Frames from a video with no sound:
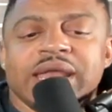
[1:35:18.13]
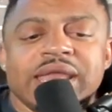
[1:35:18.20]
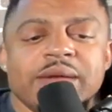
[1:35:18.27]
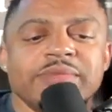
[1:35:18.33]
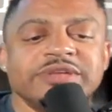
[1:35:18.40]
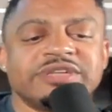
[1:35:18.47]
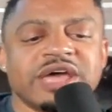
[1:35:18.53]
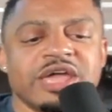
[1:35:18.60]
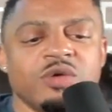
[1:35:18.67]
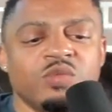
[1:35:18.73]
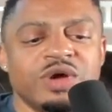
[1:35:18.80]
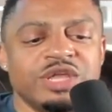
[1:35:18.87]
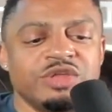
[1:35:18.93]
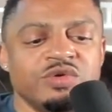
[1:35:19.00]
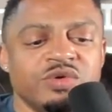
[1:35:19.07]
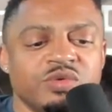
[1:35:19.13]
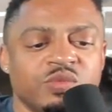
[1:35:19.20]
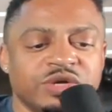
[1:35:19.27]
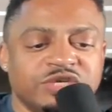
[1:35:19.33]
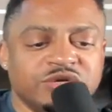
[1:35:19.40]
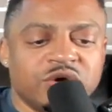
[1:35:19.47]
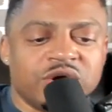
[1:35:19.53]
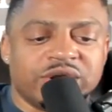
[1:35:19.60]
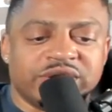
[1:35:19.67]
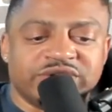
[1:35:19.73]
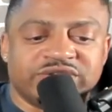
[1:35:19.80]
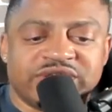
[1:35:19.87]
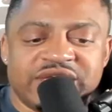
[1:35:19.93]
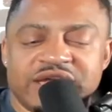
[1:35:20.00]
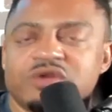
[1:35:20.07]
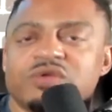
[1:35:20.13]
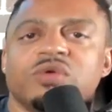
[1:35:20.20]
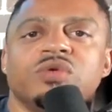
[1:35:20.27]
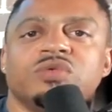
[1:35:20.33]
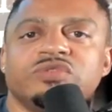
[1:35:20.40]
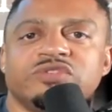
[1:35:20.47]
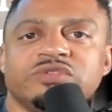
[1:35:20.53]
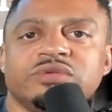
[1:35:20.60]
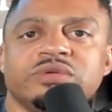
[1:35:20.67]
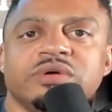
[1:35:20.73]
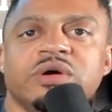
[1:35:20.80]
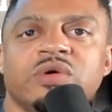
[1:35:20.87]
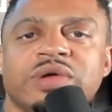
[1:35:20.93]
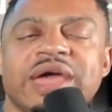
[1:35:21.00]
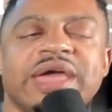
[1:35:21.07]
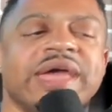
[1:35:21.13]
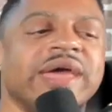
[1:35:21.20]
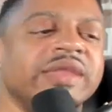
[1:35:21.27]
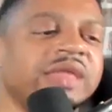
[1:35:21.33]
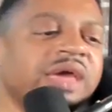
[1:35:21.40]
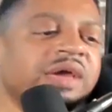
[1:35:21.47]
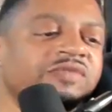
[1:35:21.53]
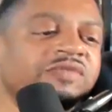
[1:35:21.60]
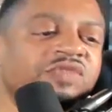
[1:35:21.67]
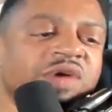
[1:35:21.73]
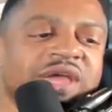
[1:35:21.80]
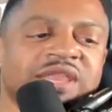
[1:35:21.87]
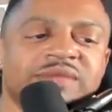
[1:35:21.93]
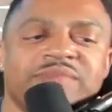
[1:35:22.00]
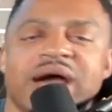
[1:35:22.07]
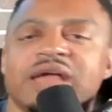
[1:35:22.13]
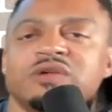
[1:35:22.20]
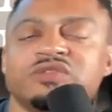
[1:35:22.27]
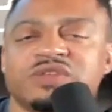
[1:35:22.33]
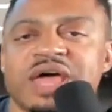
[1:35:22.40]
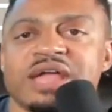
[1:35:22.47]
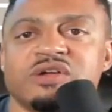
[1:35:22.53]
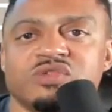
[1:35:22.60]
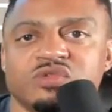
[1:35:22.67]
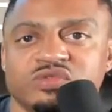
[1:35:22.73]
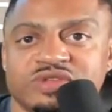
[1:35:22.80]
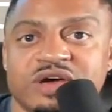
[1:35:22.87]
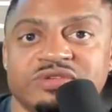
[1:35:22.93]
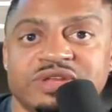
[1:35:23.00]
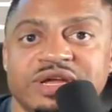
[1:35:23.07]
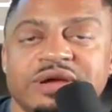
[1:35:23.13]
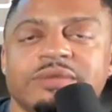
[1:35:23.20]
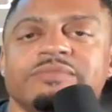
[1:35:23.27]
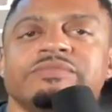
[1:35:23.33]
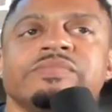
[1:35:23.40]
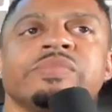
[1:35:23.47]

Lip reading: Let me tell you what you don't understand, Cruz. Okay. And for anybody who's like Cruz out there,